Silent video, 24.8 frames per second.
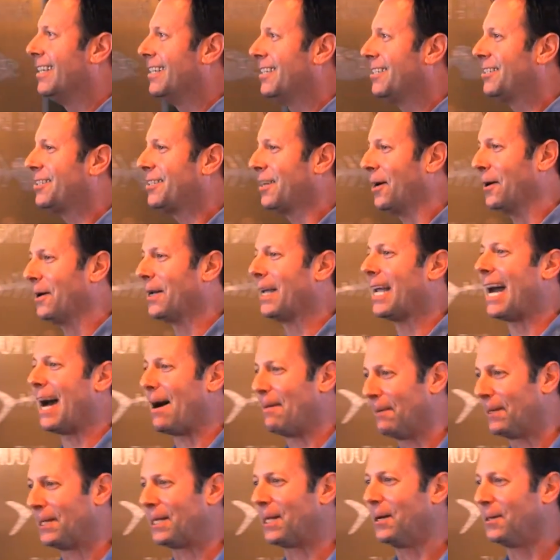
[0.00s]
So
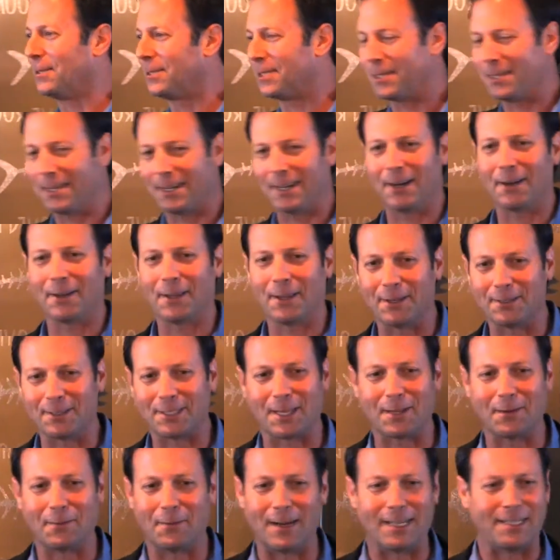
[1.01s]
yeah, but those are
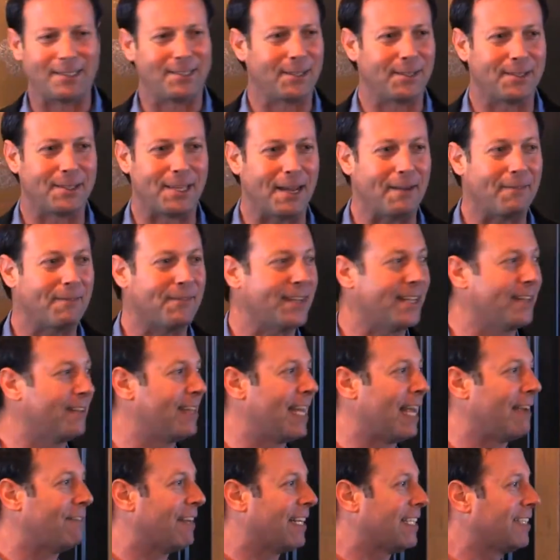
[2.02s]
the ones.
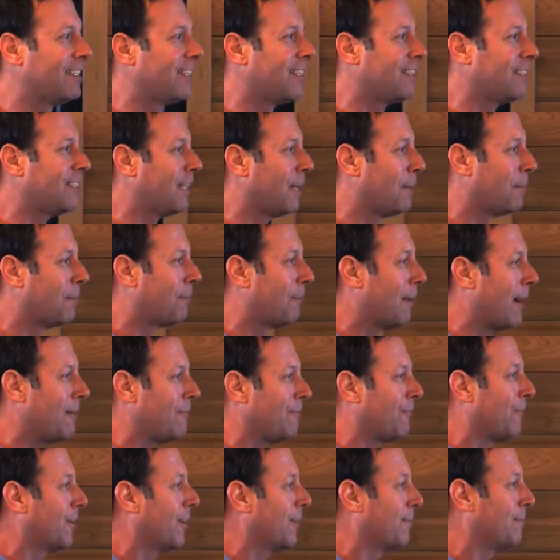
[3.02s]
They've existed,
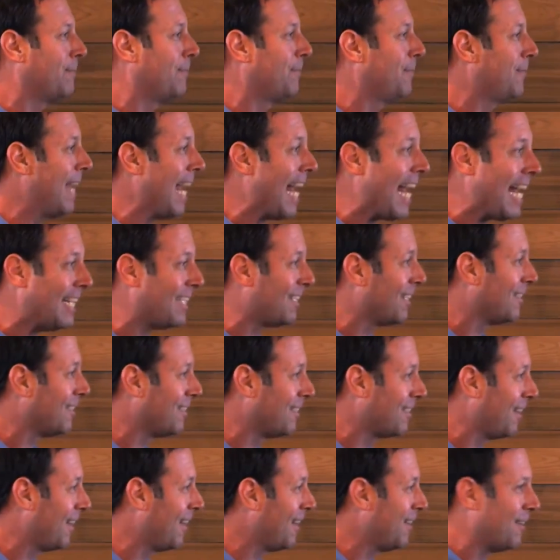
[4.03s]
Brett, for
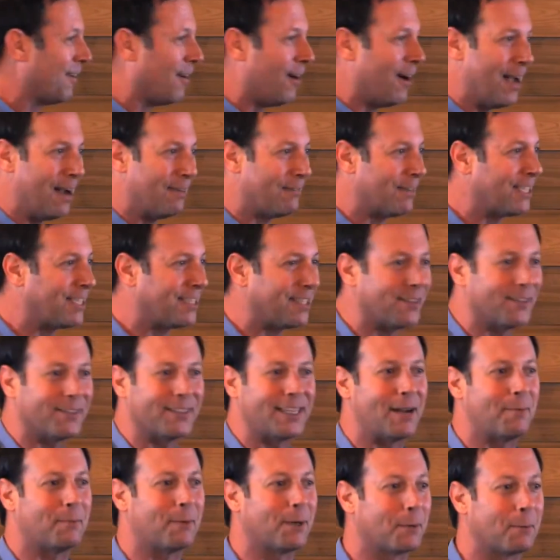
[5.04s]
ages, and every single
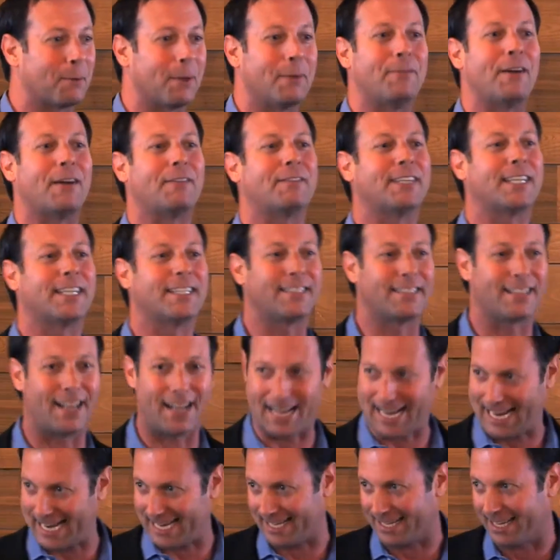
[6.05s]
network we've ever
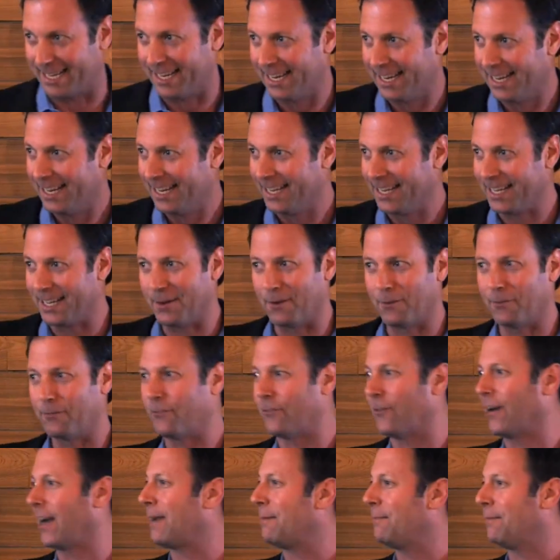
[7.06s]
designed,
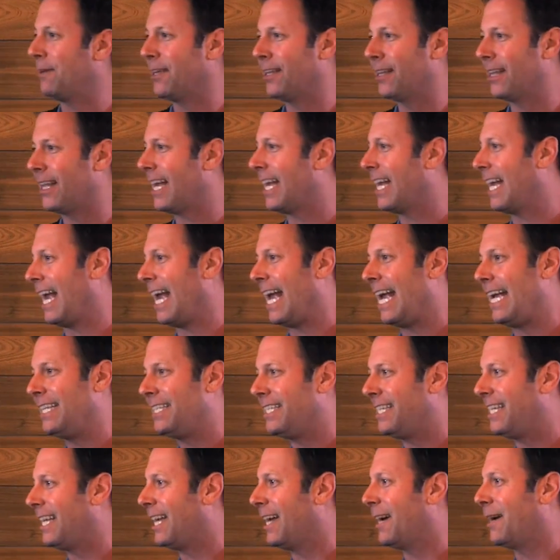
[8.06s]
frame relay,
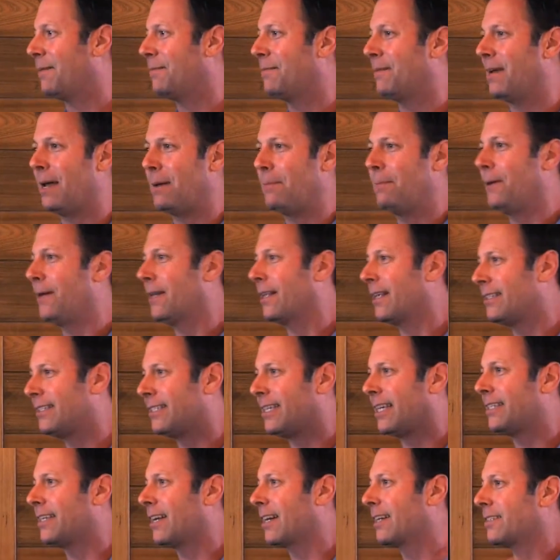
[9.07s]
ATM, MPLS,
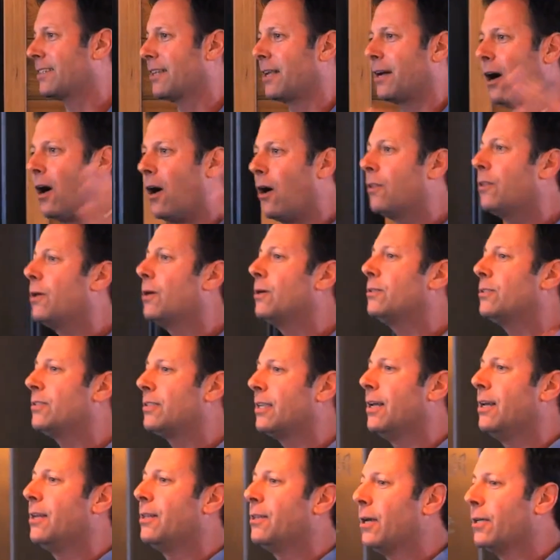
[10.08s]
set-tox, all those
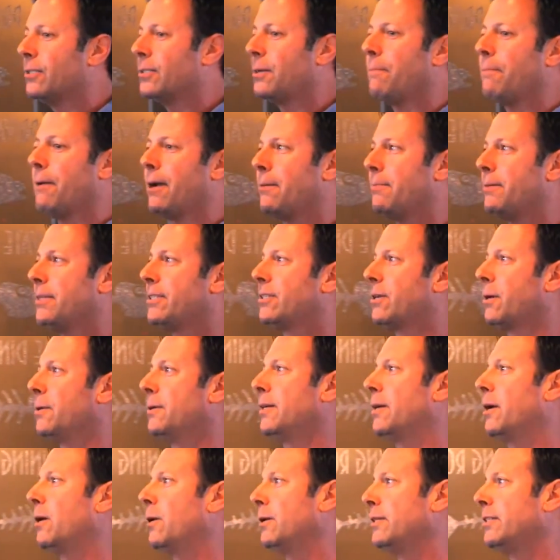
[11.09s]
impairments
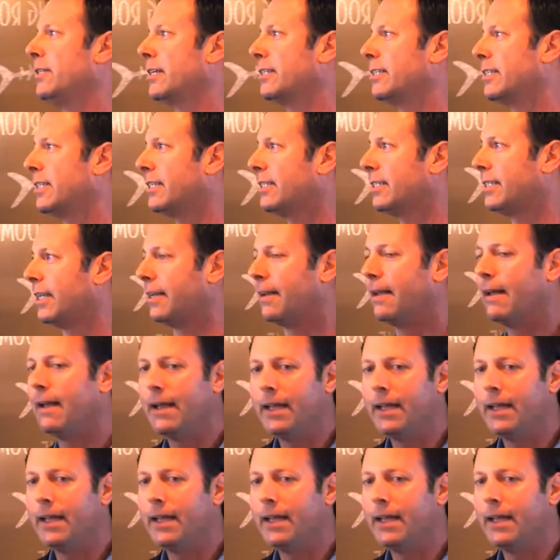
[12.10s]
always existed.